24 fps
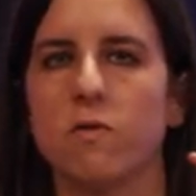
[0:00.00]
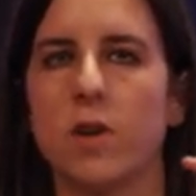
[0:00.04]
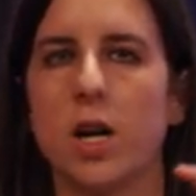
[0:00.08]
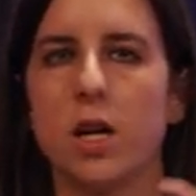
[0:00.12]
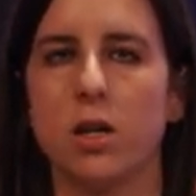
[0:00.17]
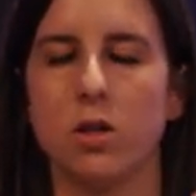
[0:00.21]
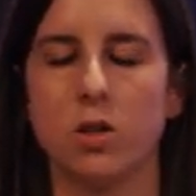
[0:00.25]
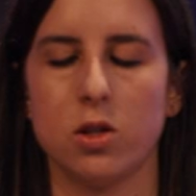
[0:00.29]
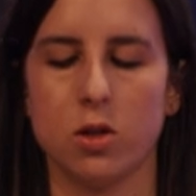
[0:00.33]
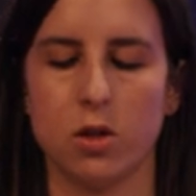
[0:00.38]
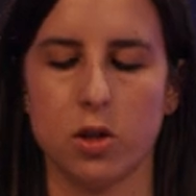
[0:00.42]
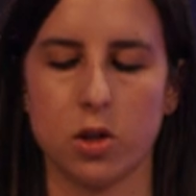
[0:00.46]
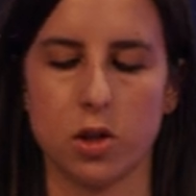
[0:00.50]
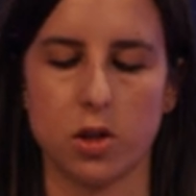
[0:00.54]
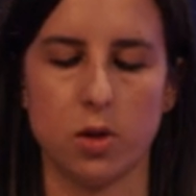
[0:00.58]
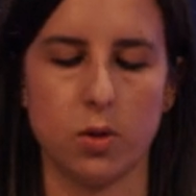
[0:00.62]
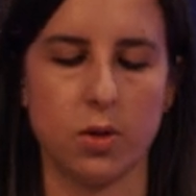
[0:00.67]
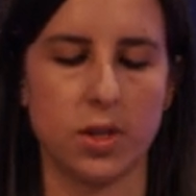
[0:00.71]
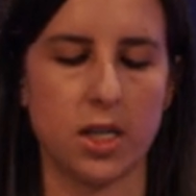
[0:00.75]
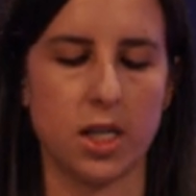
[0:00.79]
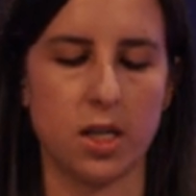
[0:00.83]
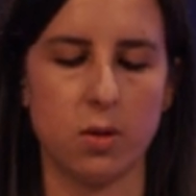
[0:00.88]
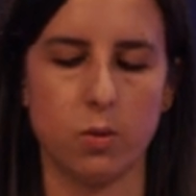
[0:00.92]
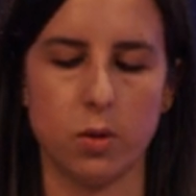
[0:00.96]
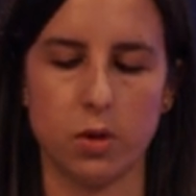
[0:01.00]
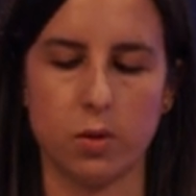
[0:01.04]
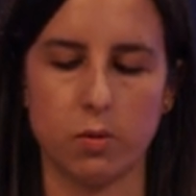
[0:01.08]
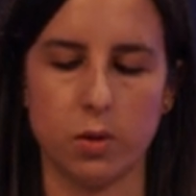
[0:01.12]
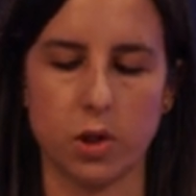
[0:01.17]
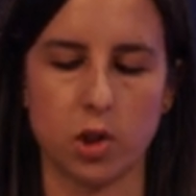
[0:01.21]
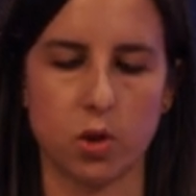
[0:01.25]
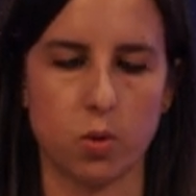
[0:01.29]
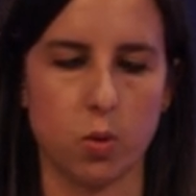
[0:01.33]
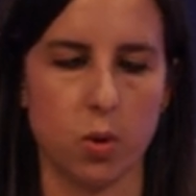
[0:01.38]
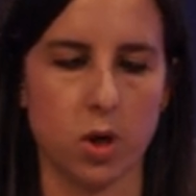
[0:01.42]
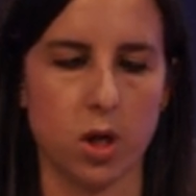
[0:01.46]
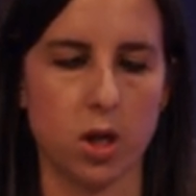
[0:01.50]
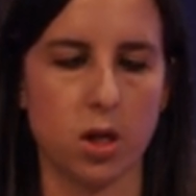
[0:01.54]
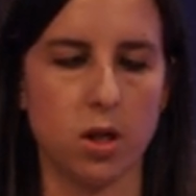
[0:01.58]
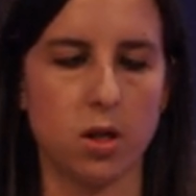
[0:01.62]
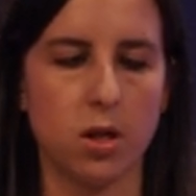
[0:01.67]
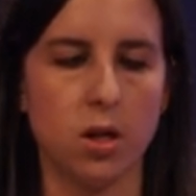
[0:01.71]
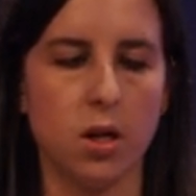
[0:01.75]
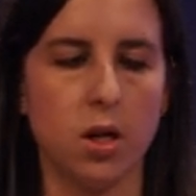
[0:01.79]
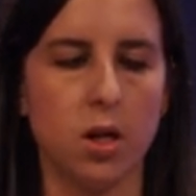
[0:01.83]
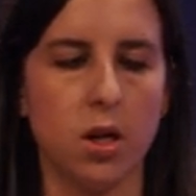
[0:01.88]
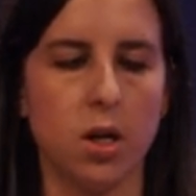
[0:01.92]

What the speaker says: values are associated with which word.